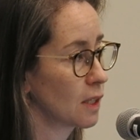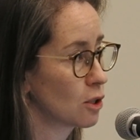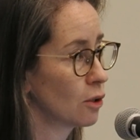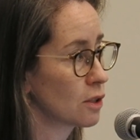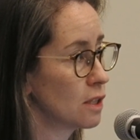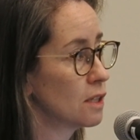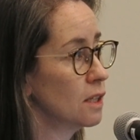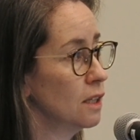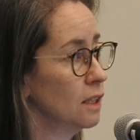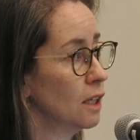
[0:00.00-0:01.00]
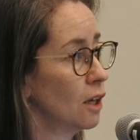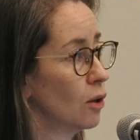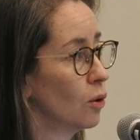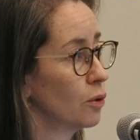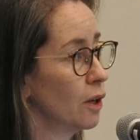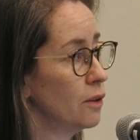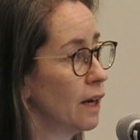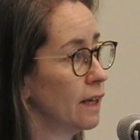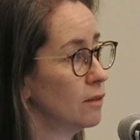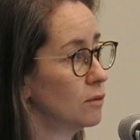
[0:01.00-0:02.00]
toxicity, although
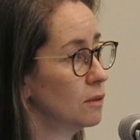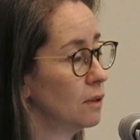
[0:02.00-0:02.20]
that